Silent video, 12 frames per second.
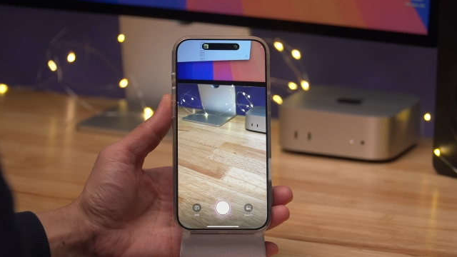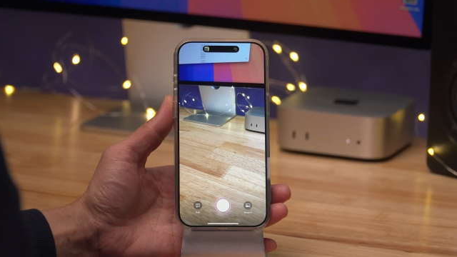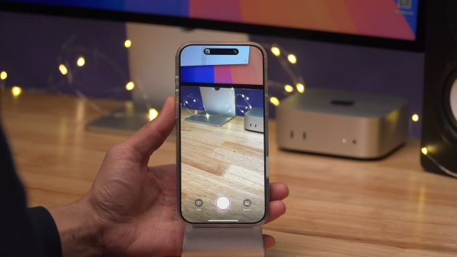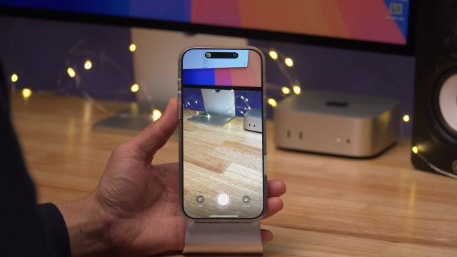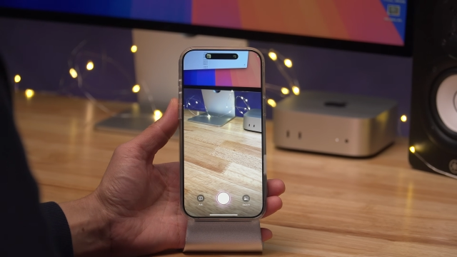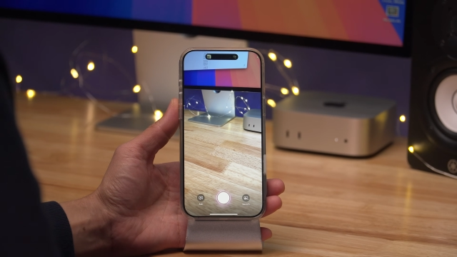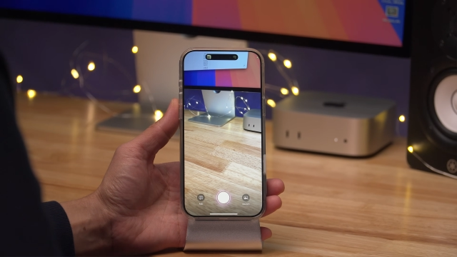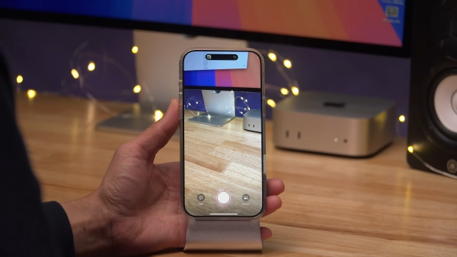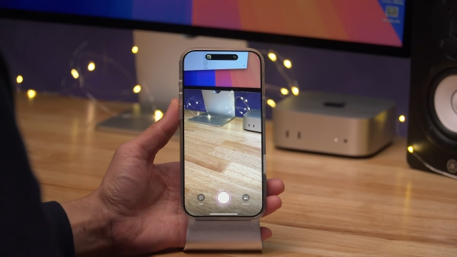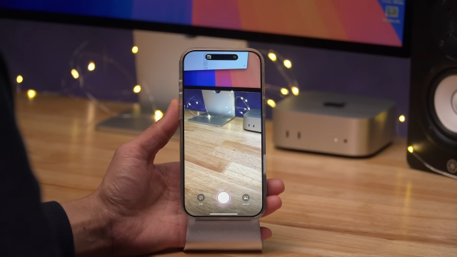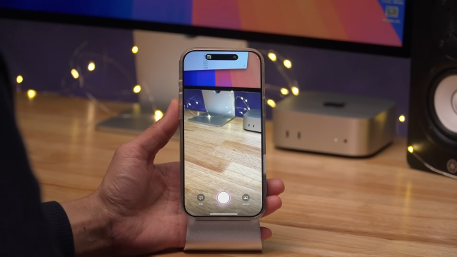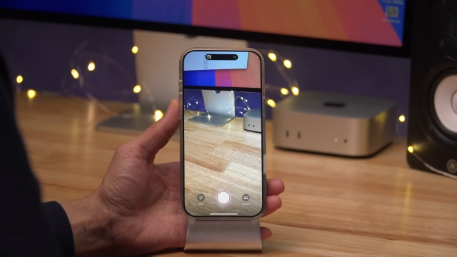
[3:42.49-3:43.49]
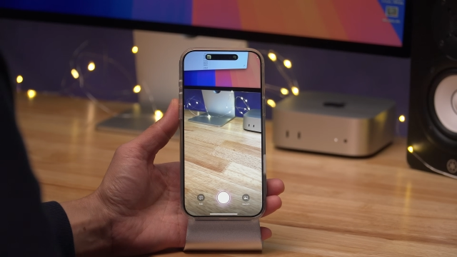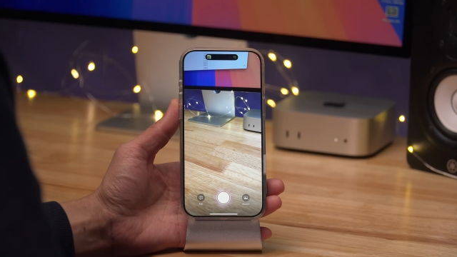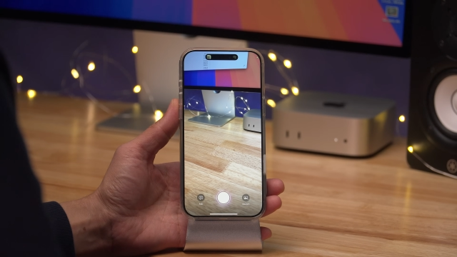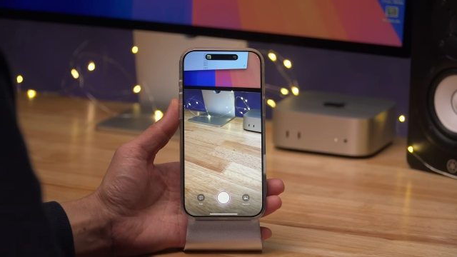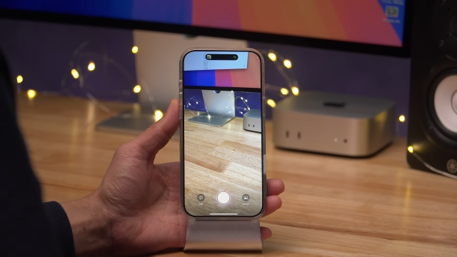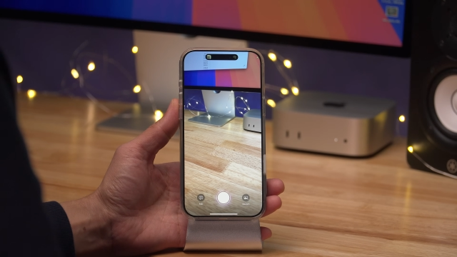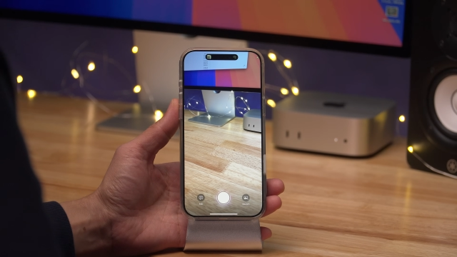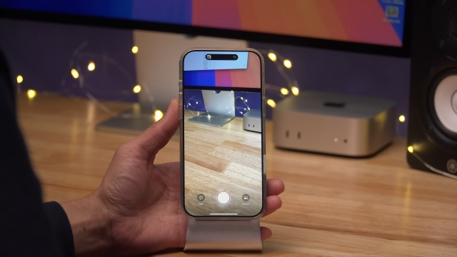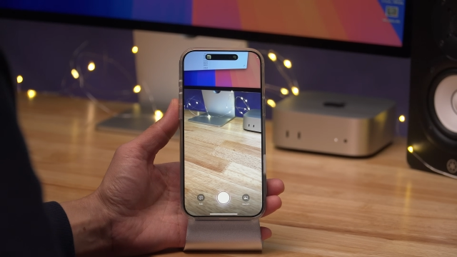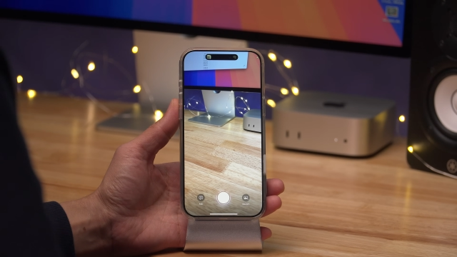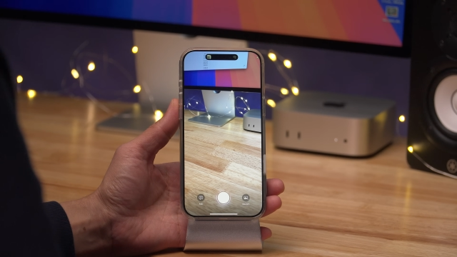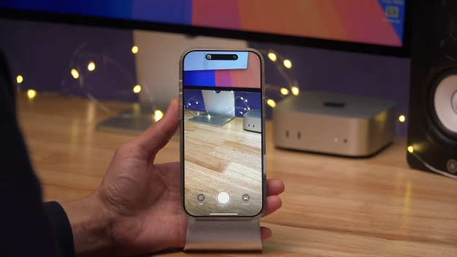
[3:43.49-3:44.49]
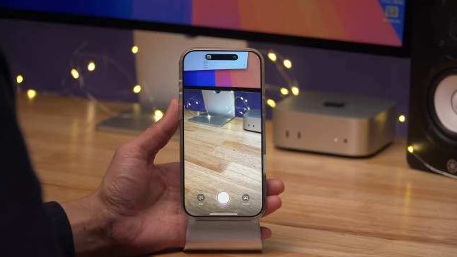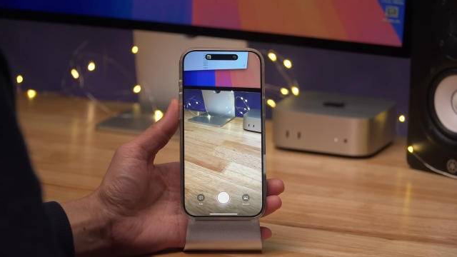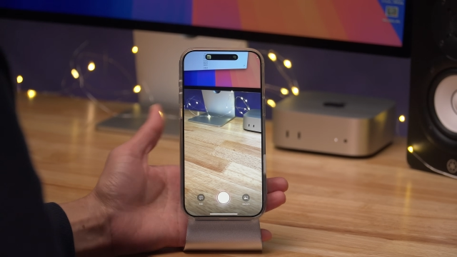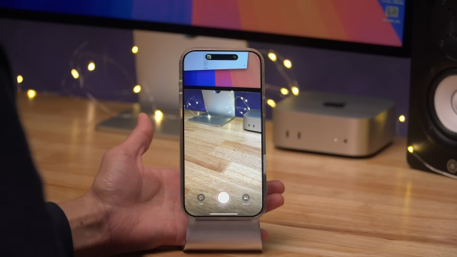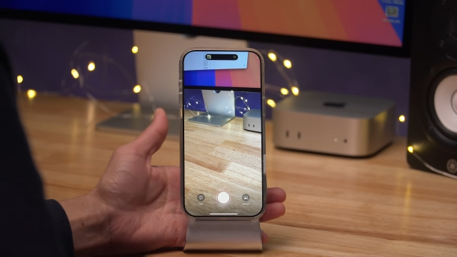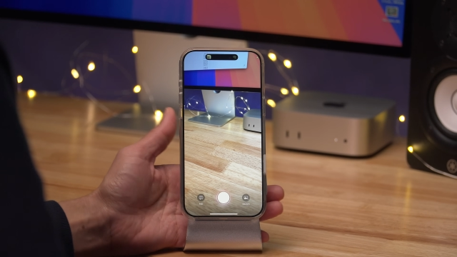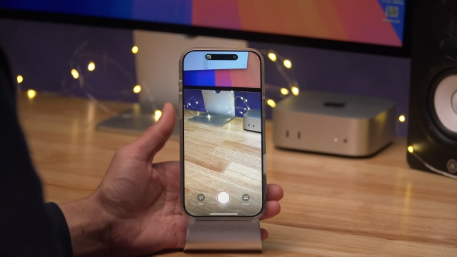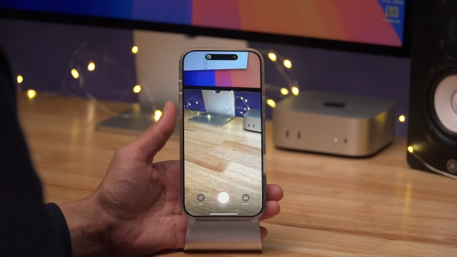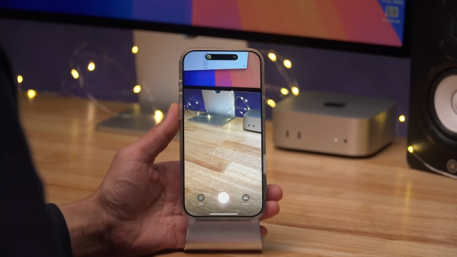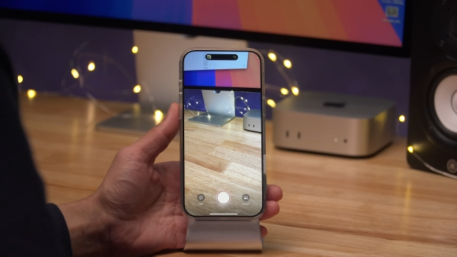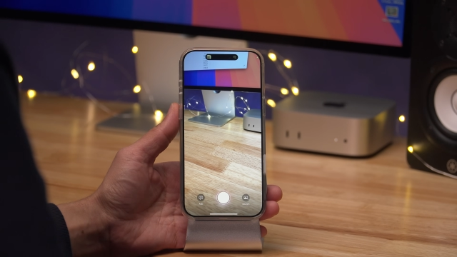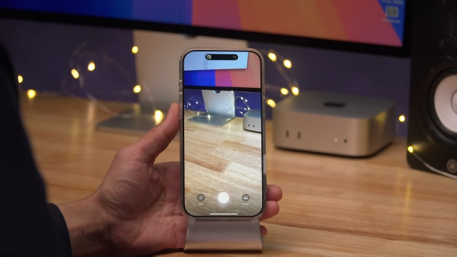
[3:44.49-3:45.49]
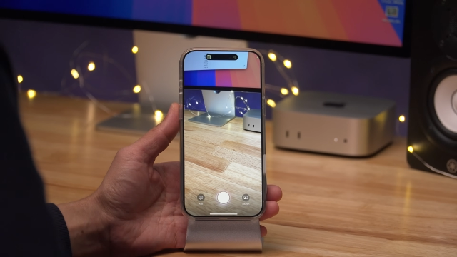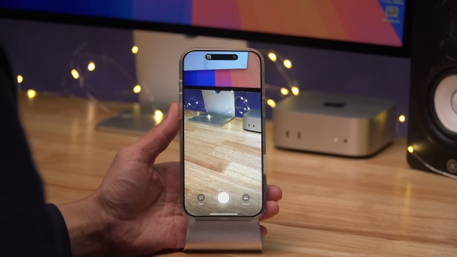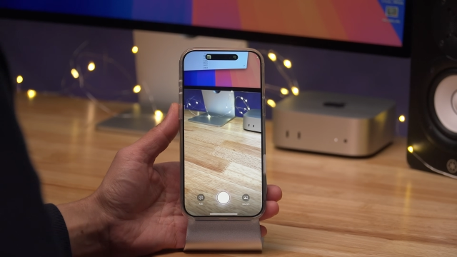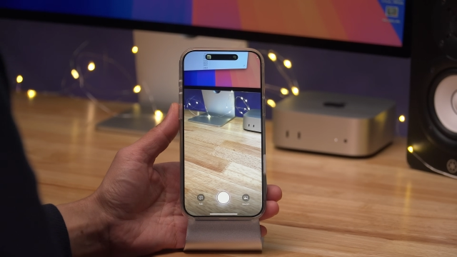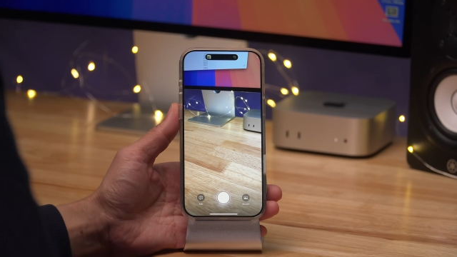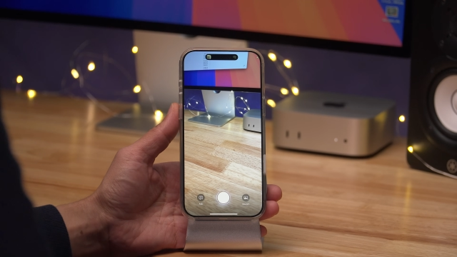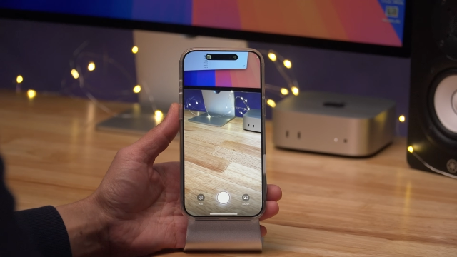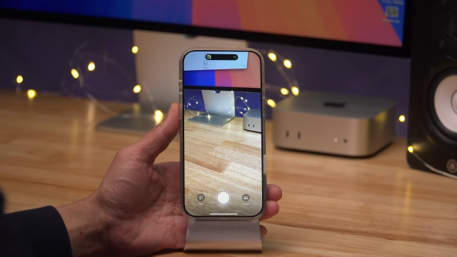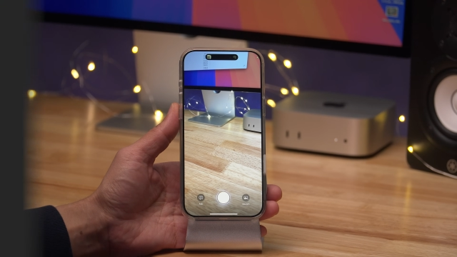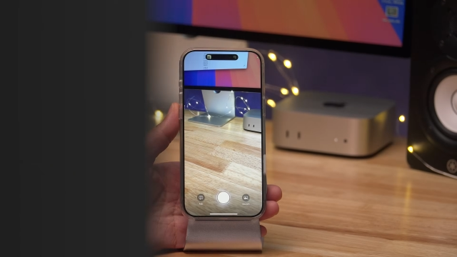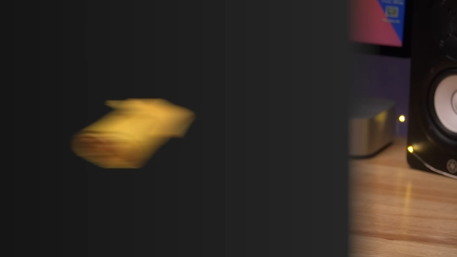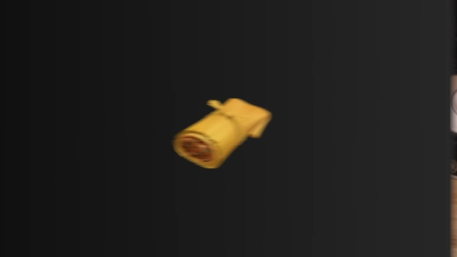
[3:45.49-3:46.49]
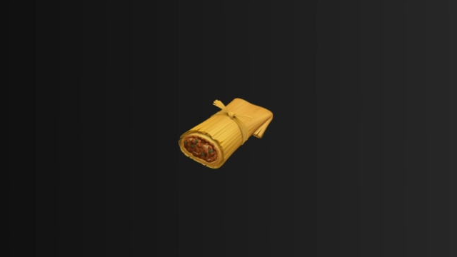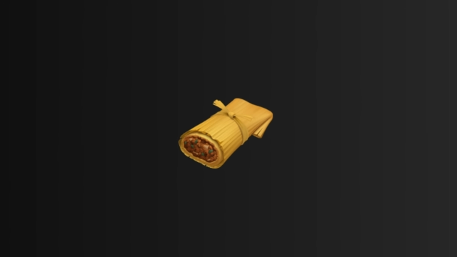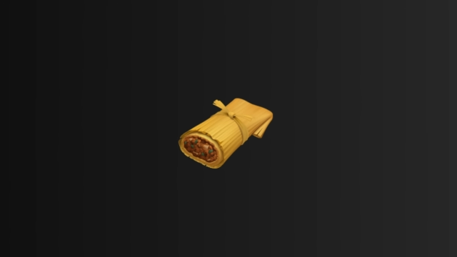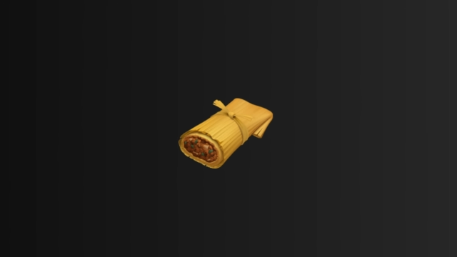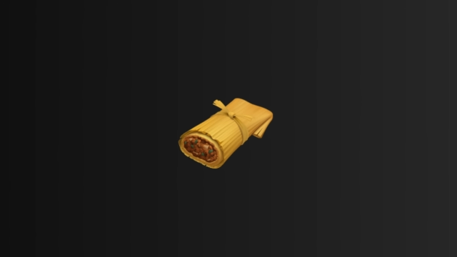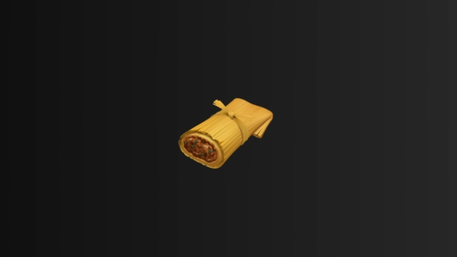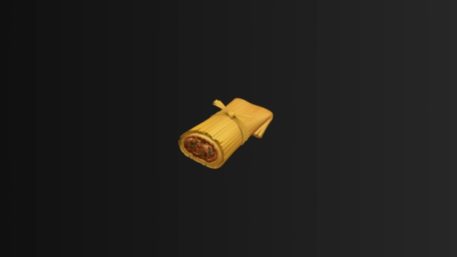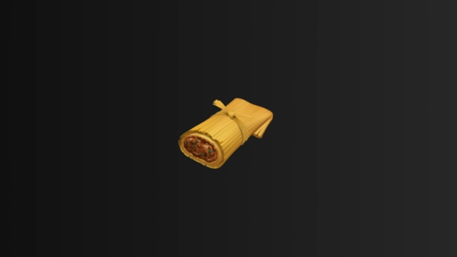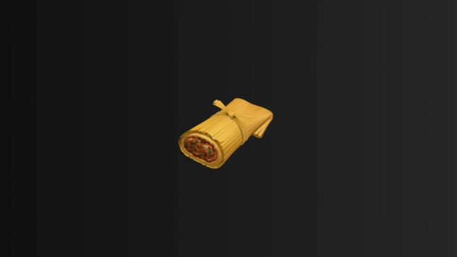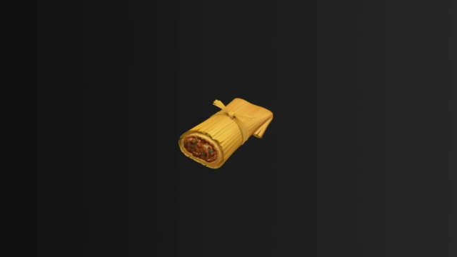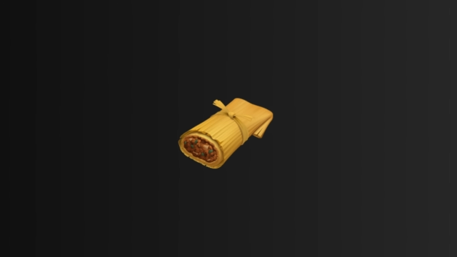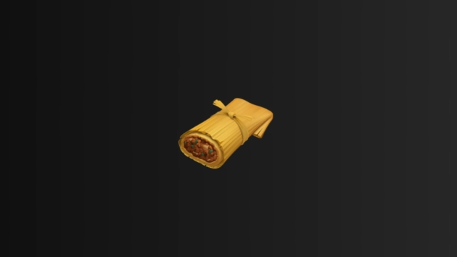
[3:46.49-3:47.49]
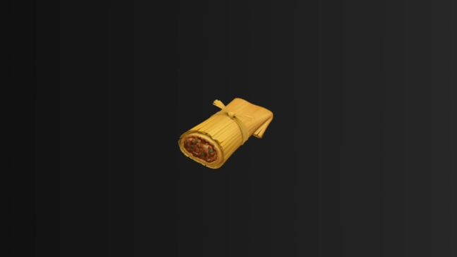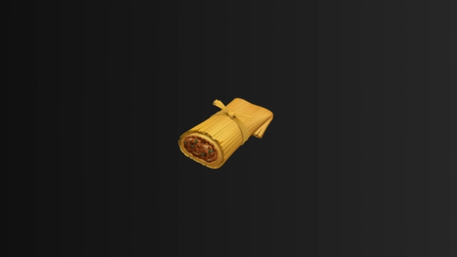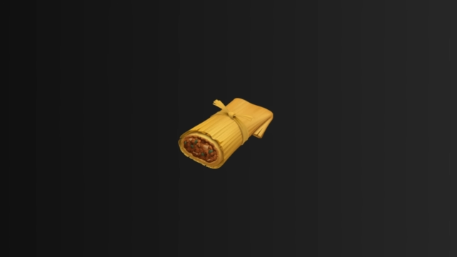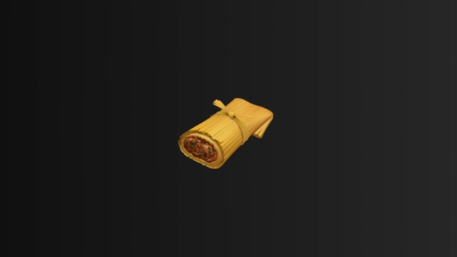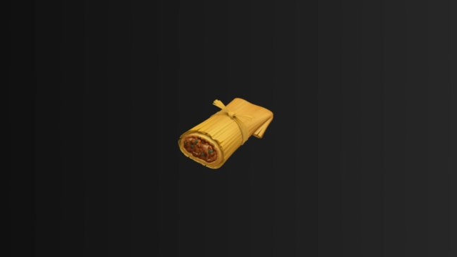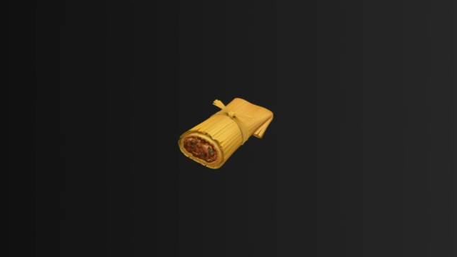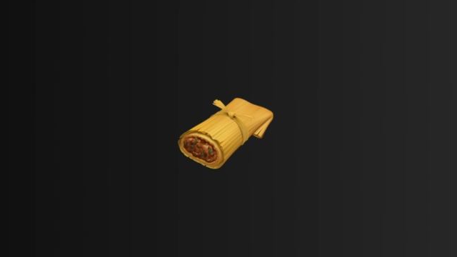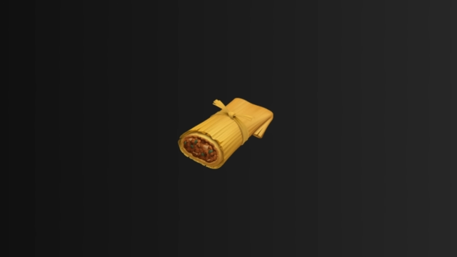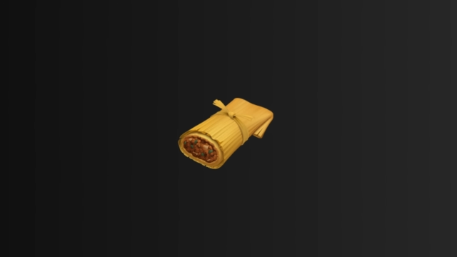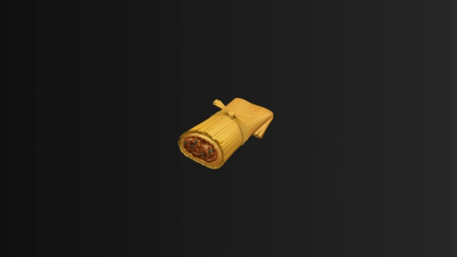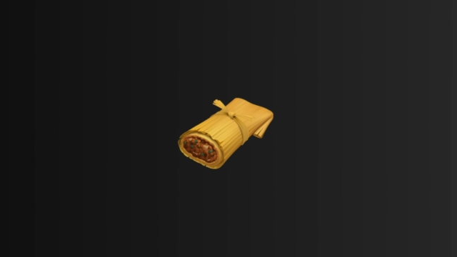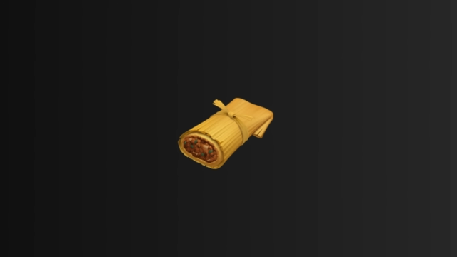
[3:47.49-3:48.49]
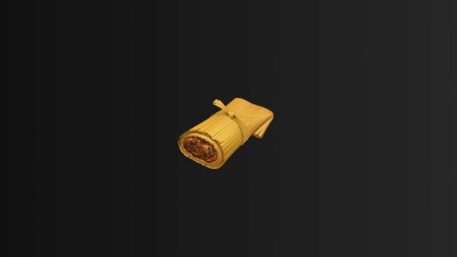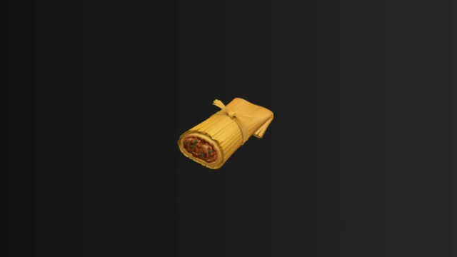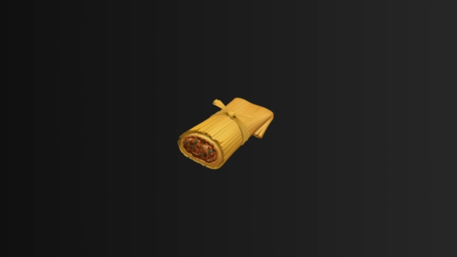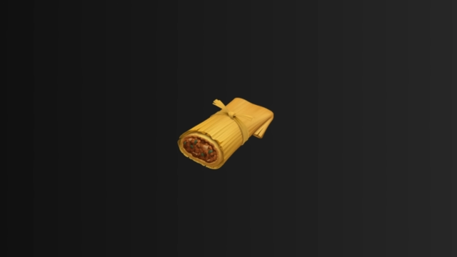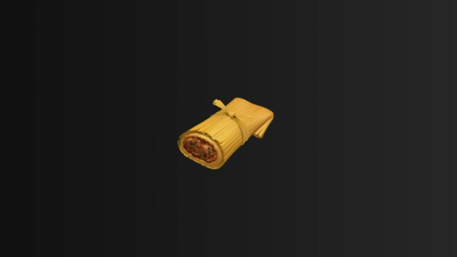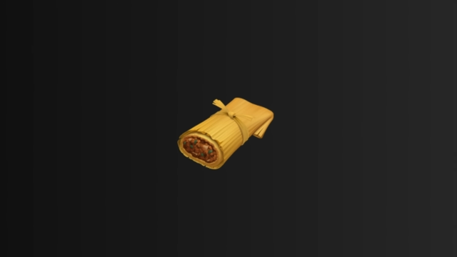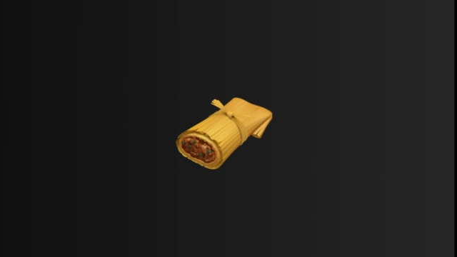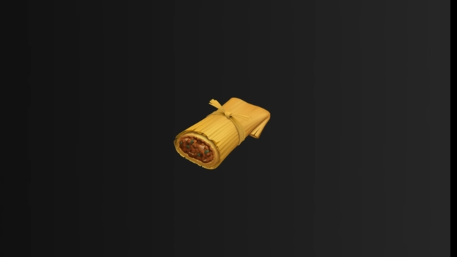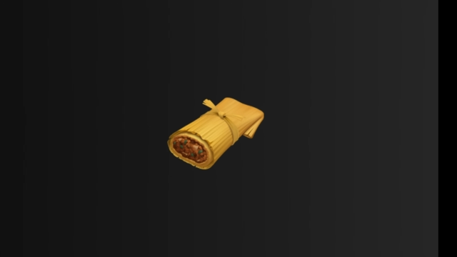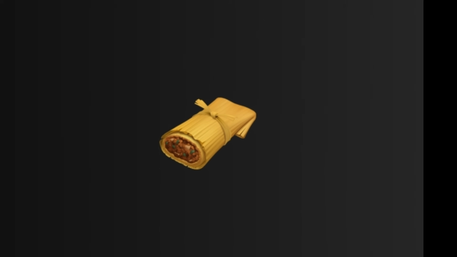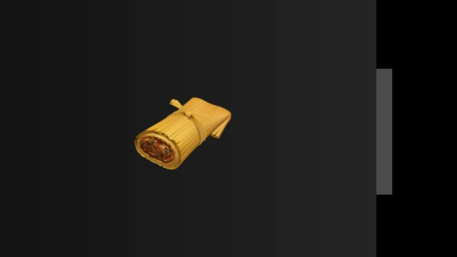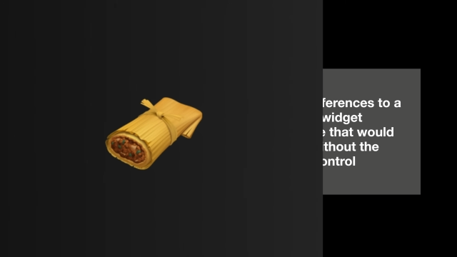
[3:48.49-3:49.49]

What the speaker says: [unreadable: no face in view]